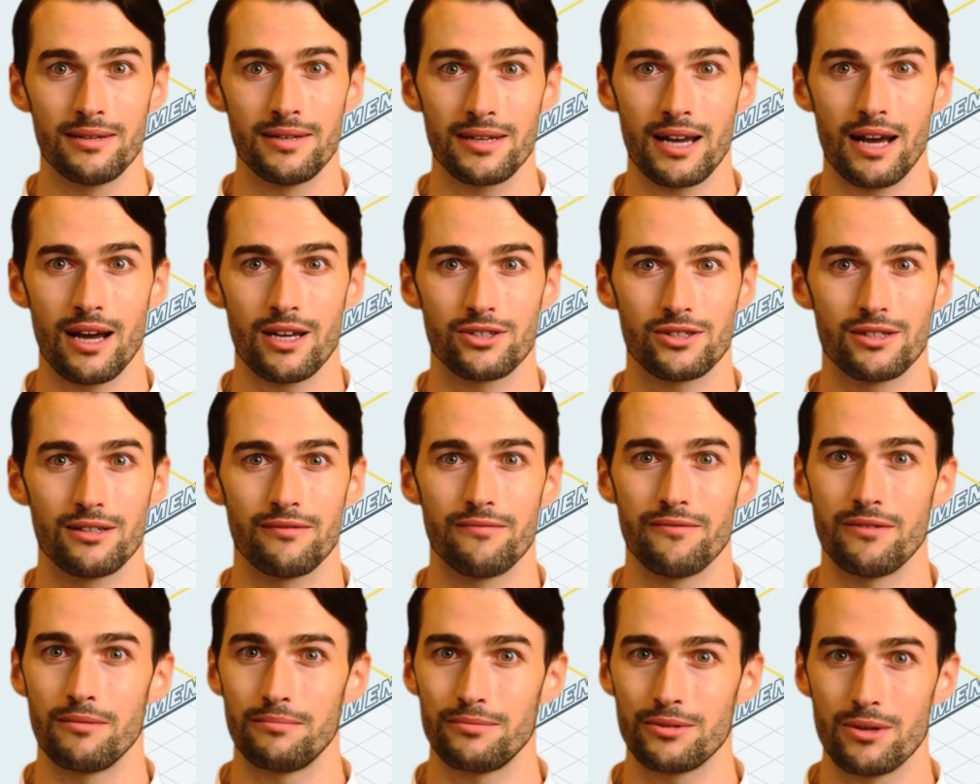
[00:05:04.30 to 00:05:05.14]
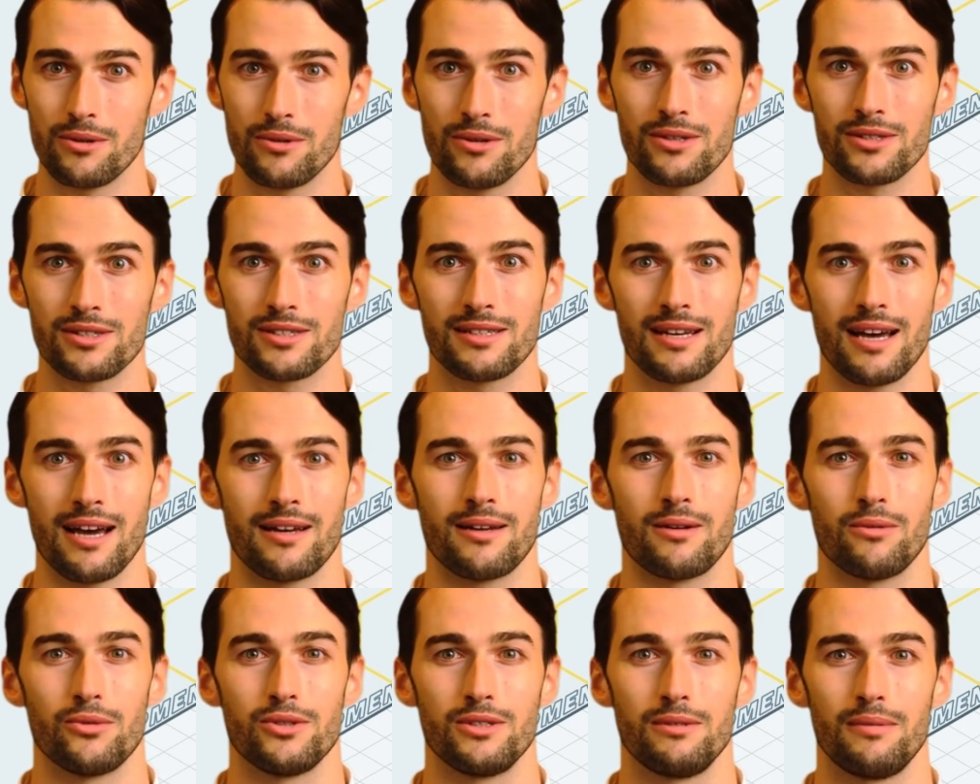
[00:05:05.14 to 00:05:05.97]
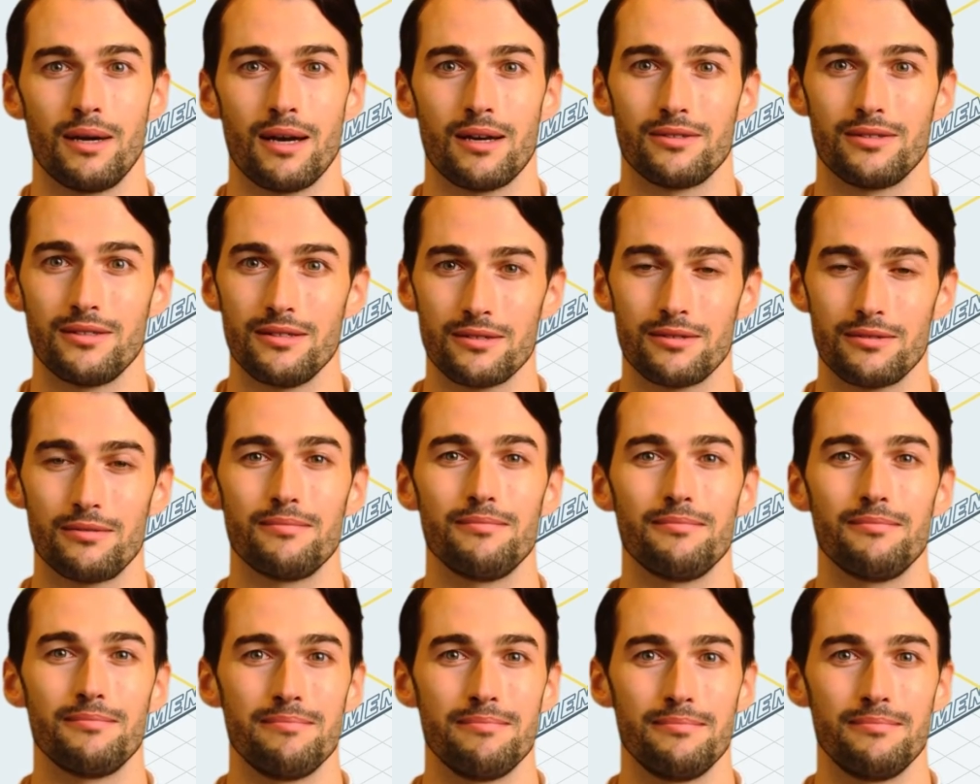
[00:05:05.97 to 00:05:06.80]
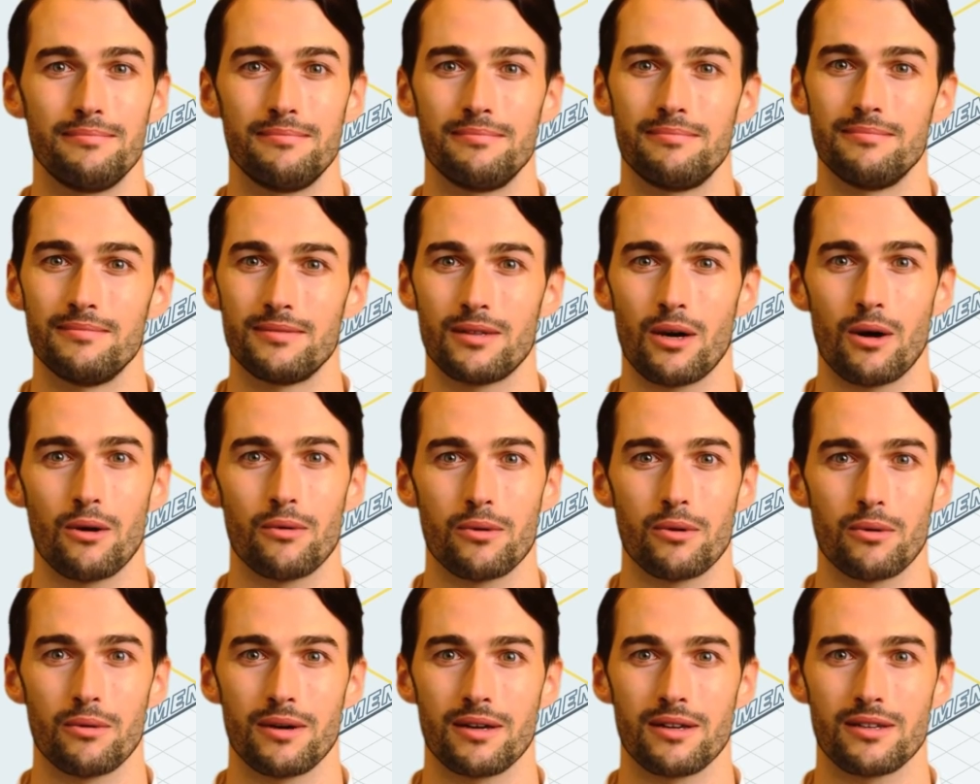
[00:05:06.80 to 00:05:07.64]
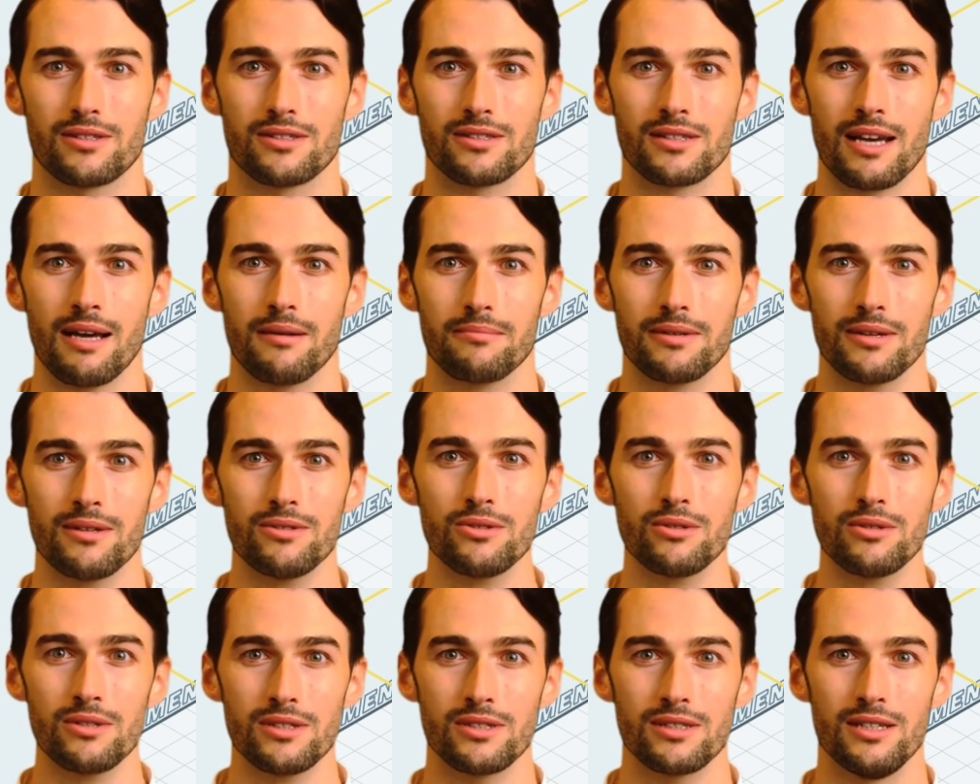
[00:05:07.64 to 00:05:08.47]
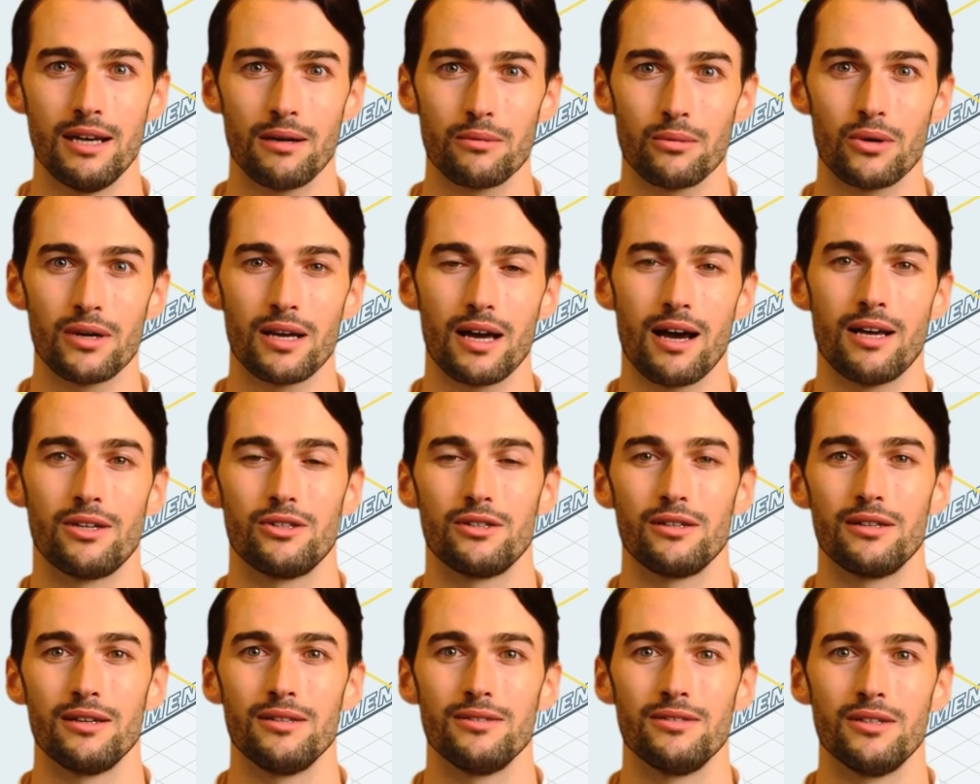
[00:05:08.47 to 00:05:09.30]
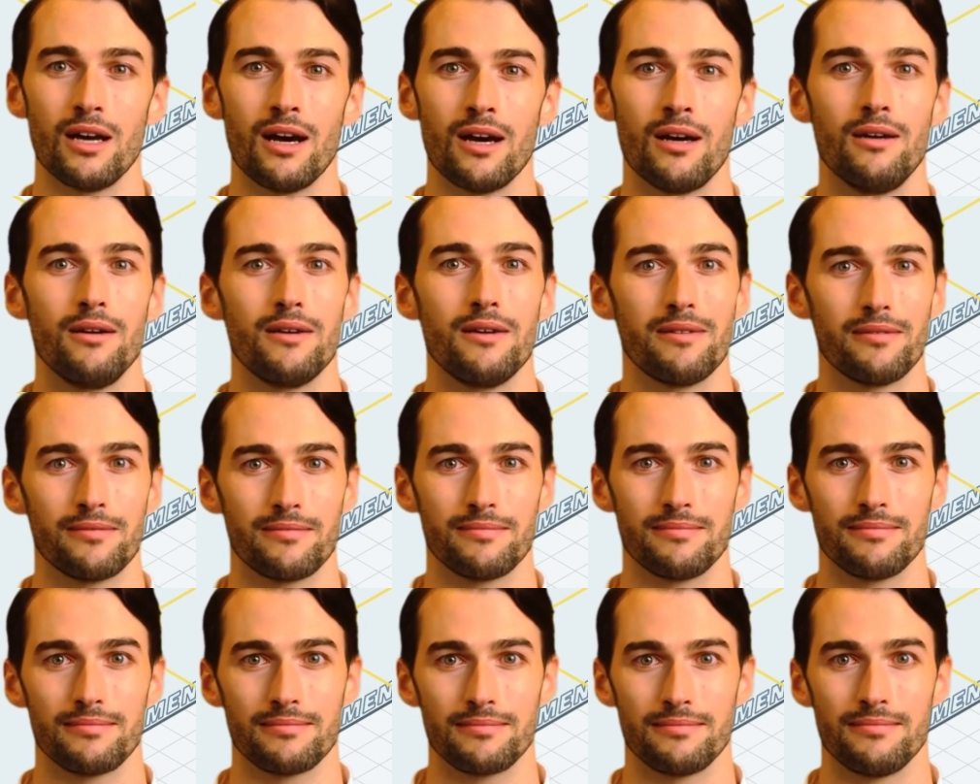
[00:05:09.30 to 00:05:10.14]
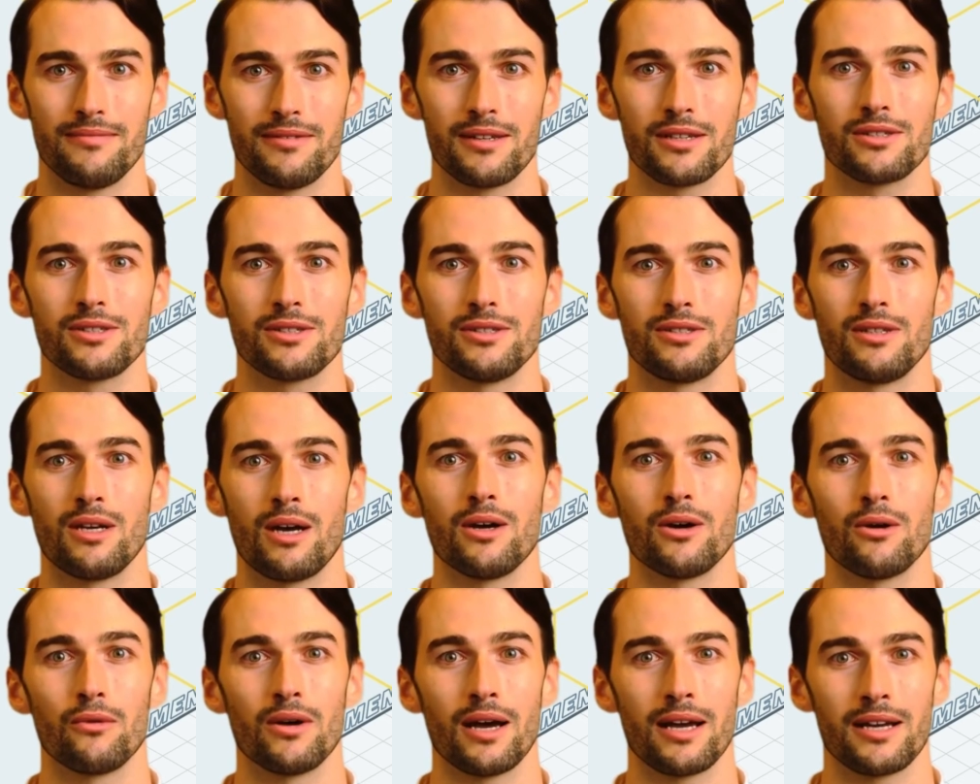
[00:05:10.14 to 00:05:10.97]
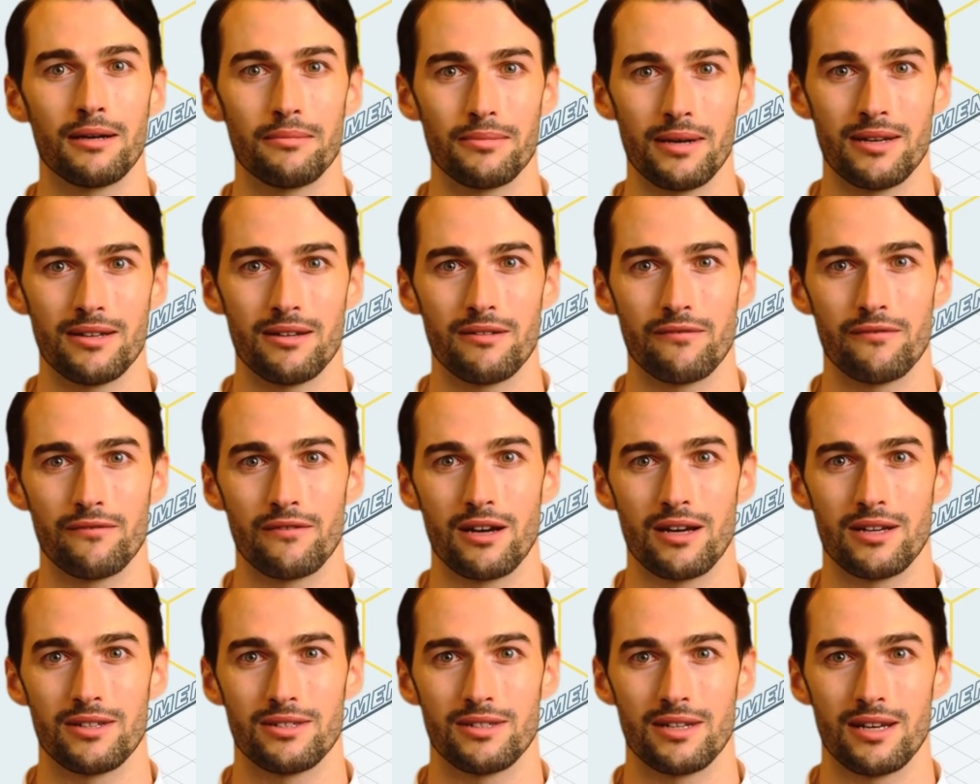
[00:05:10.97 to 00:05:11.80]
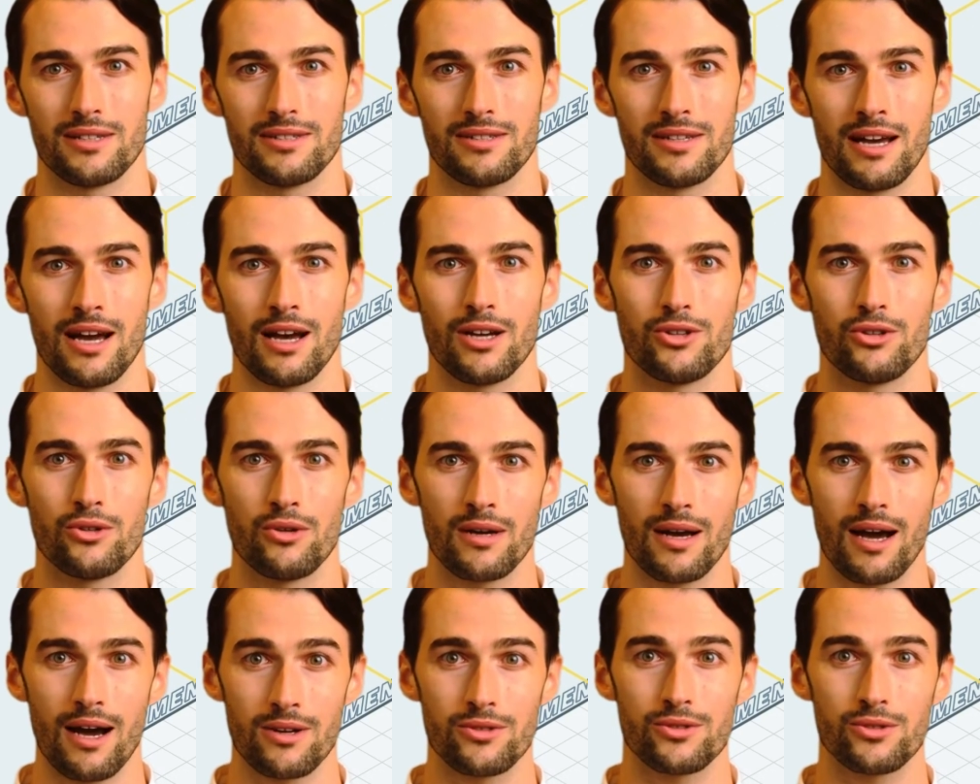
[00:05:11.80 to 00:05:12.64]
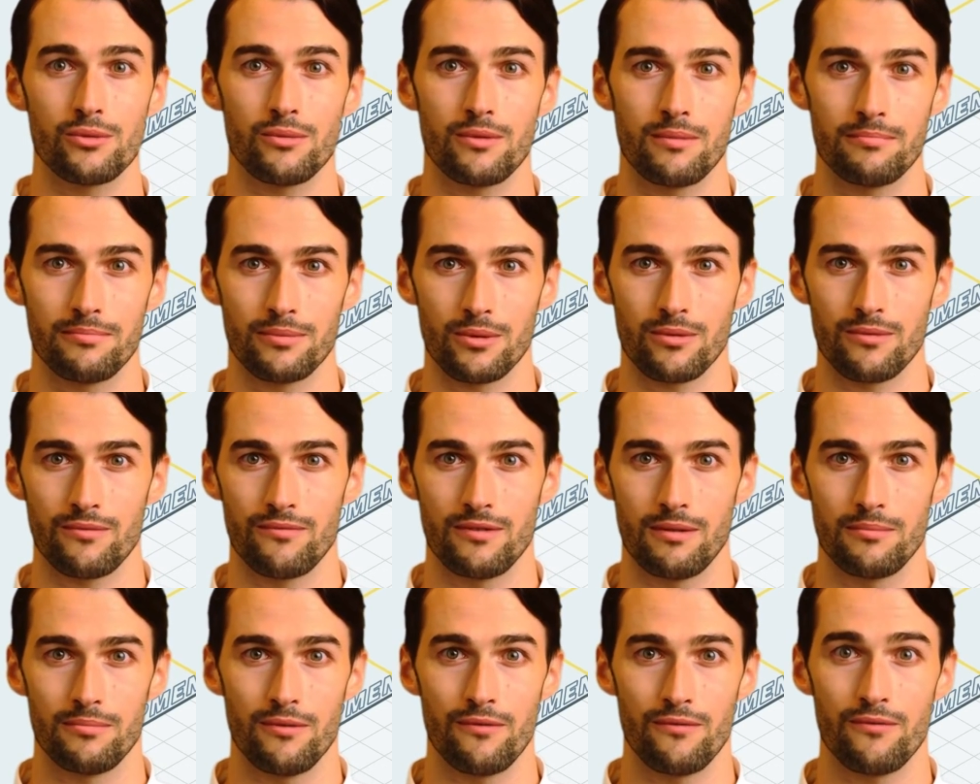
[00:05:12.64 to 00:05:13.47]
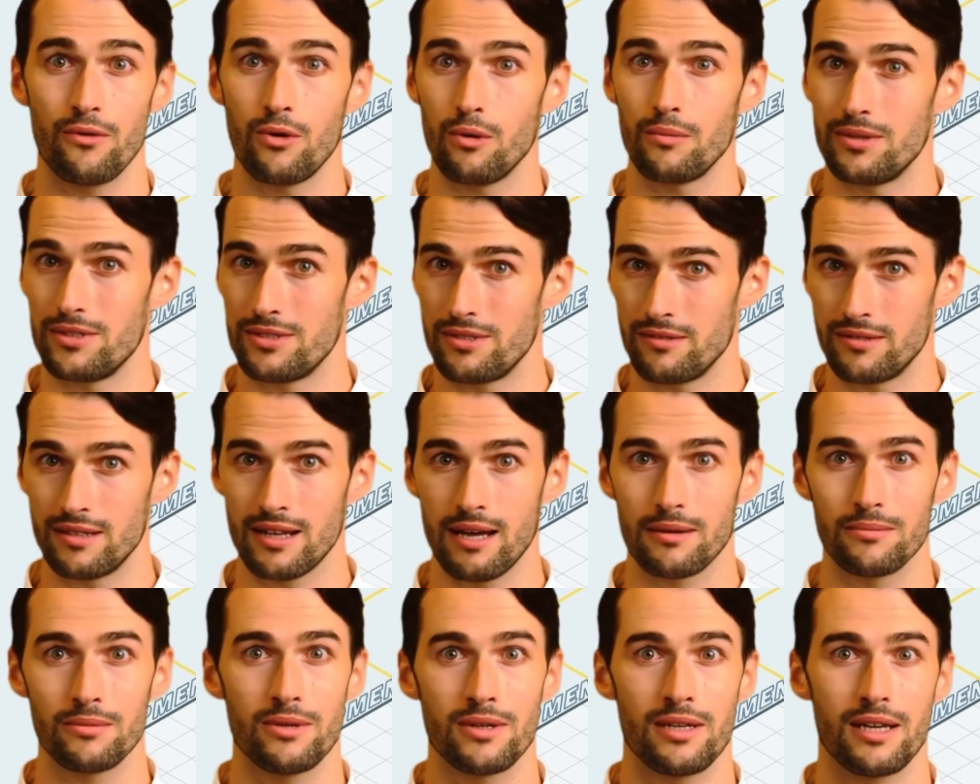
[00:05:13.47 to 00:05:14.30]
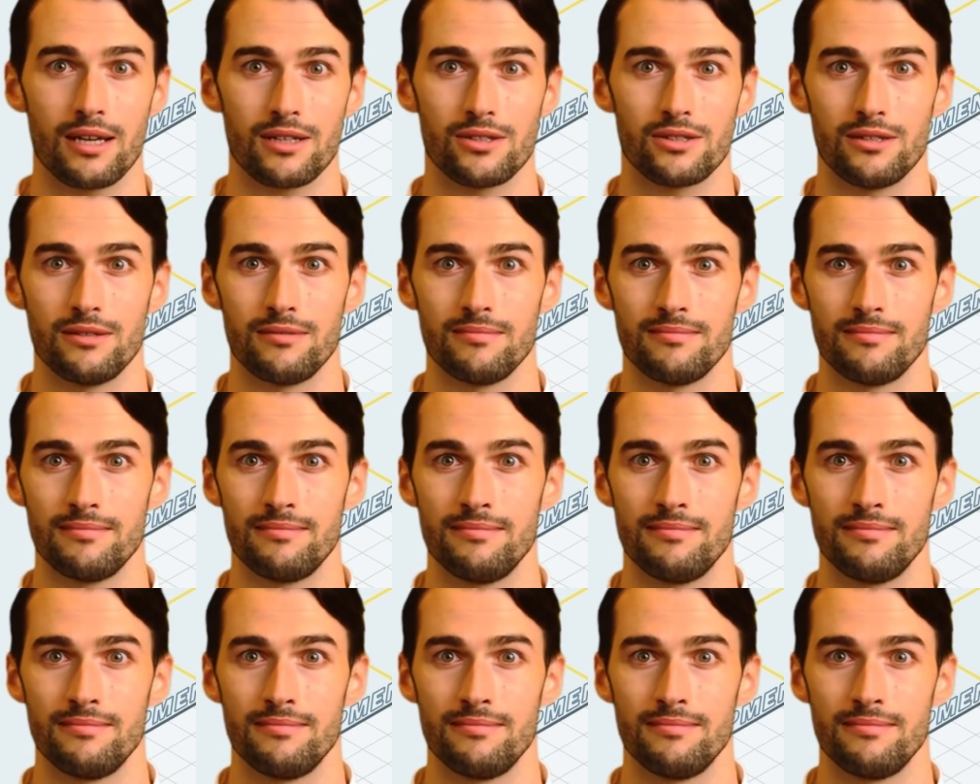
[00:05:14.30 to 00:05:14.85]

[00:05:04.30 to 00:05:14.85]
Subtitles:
caching for purely static responses. Although it is tempting to disable caching entirely, this is not a recommended fix as cache allows to improve the performance of an application.